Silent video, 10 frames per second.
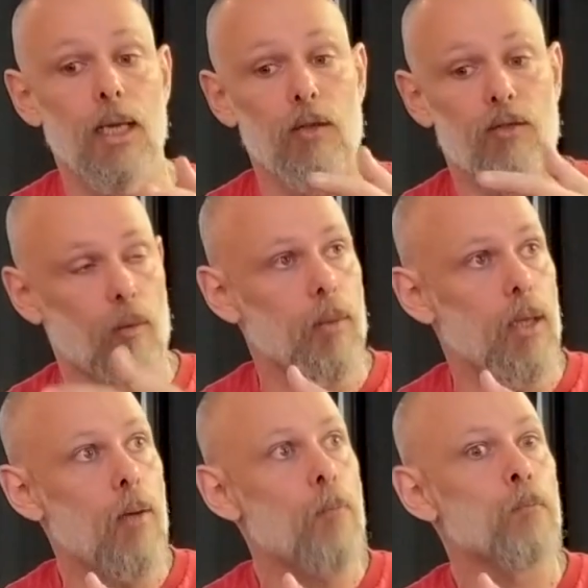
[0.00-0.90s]
And from
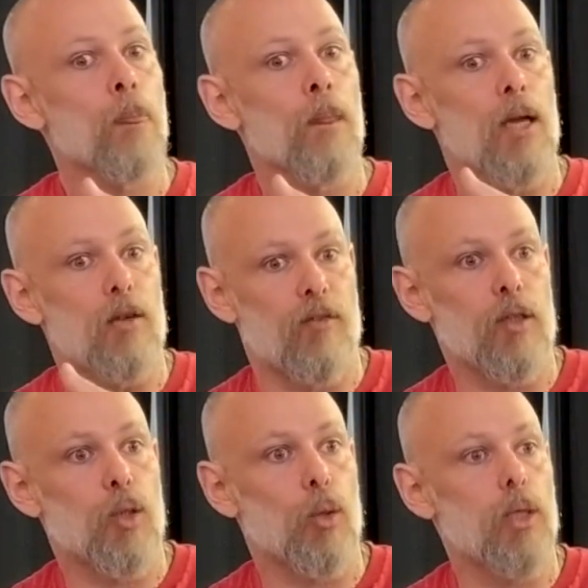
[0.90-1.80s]
there,
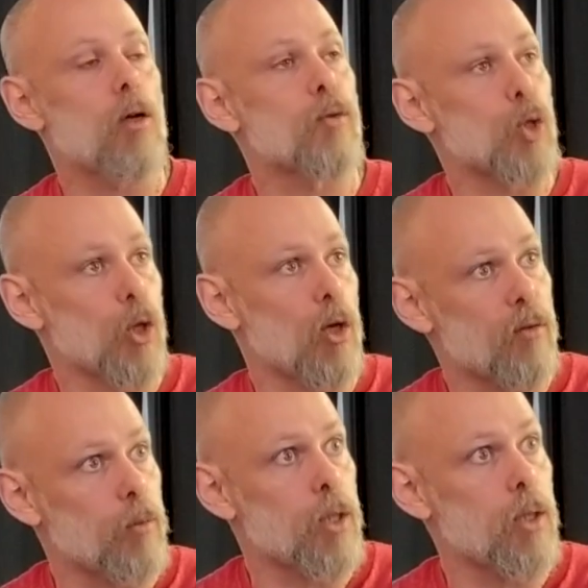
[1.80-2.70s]
eventually you have to shut off
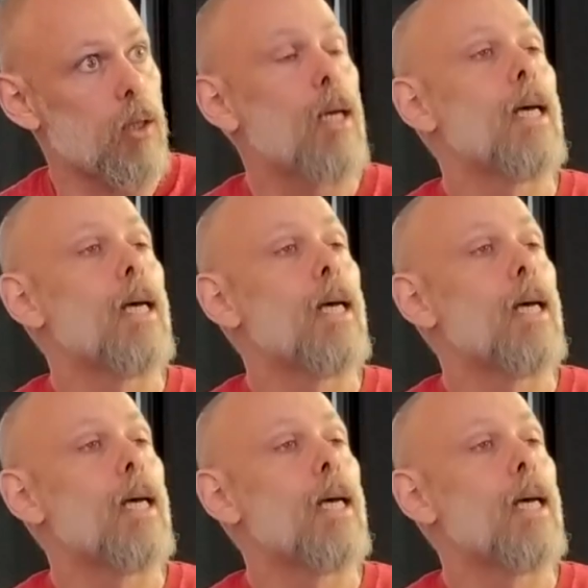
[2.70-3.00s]
the machine.